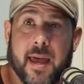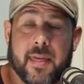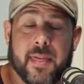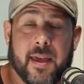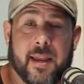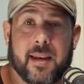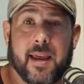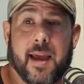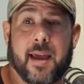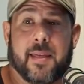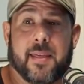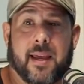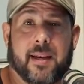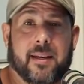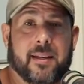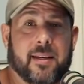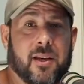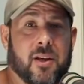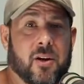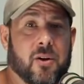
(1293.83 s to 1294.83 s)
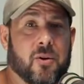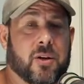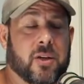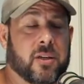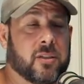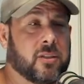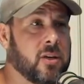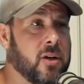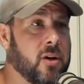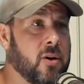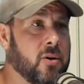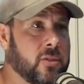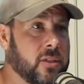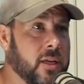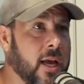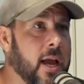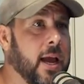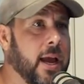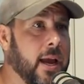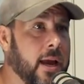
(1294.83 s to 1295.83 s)
And then because
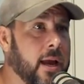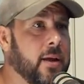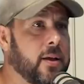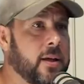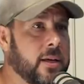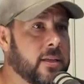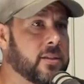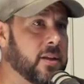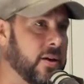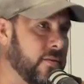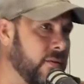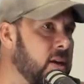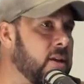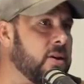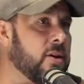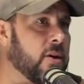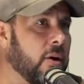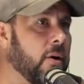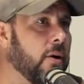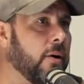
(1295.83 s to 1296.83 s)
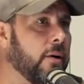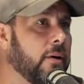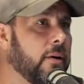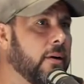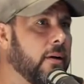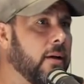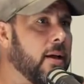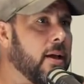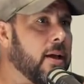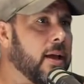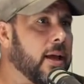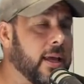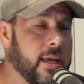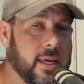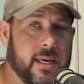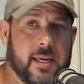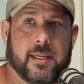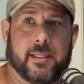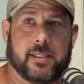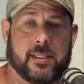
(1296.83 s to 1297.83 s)
Jose, he's Trevino,
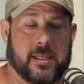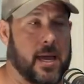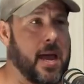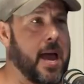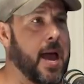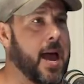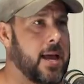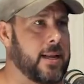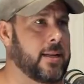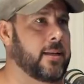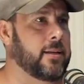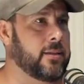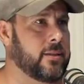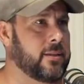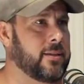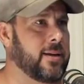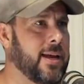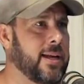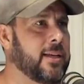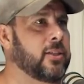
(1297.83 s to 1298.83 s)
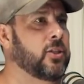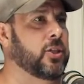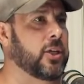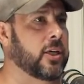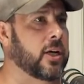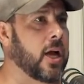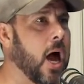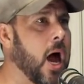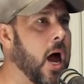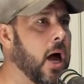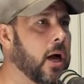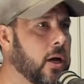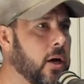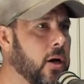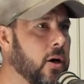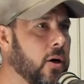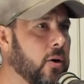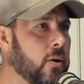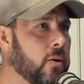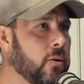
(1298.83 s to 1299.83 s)
he's in
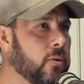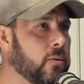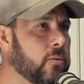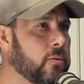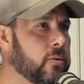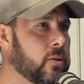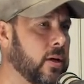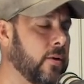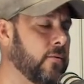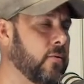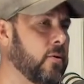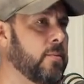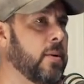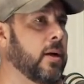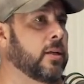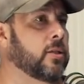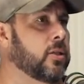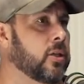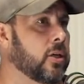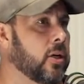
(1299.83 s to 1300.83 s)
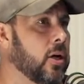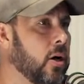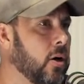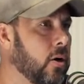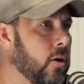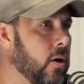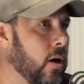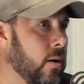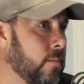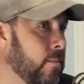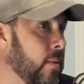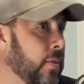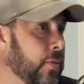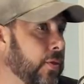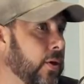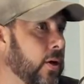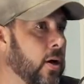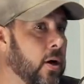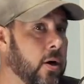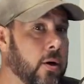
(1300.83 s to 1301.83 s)
Chicago several months ago or a month
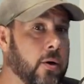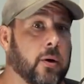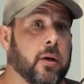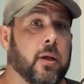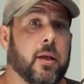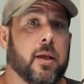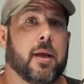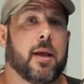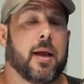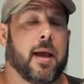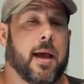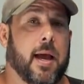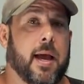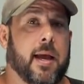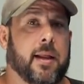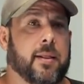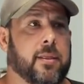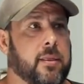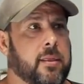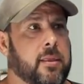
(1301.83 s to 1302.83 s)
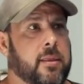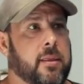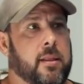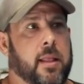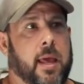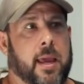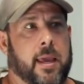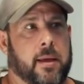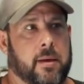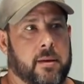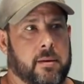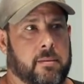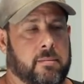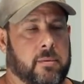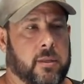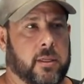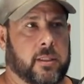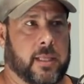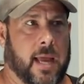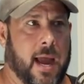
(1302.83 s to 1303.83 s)
ago, and like
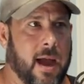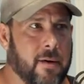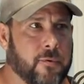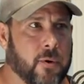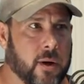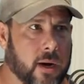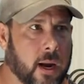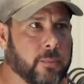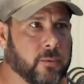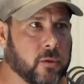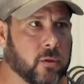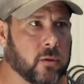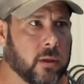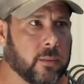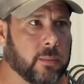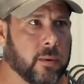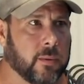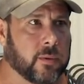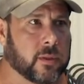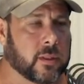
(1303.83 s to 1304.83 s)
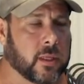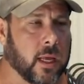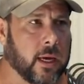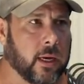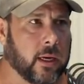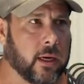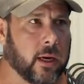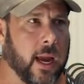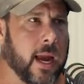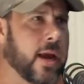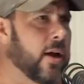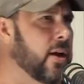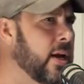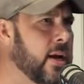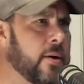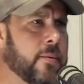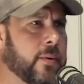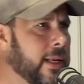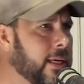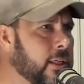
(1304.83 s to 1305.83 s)
the staff went up to him and was like, "Hey,
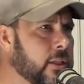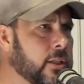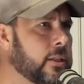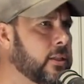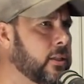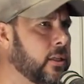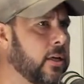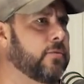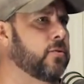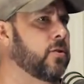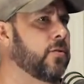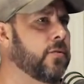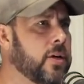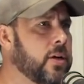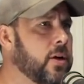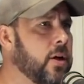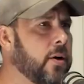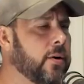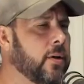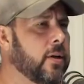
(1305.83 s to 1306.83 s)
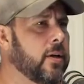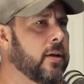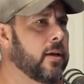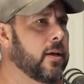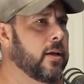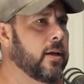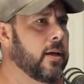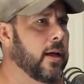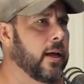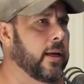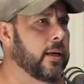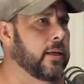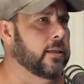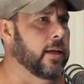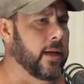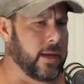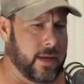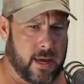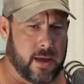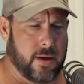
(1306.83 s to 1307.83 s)
any relation to Steve Trevino?" And he's
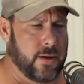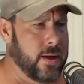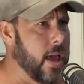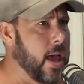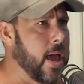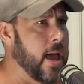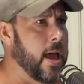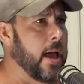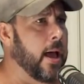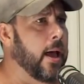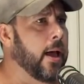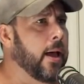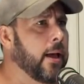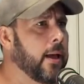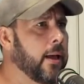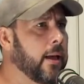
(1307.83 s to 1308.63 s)
like, "Hell yeah!"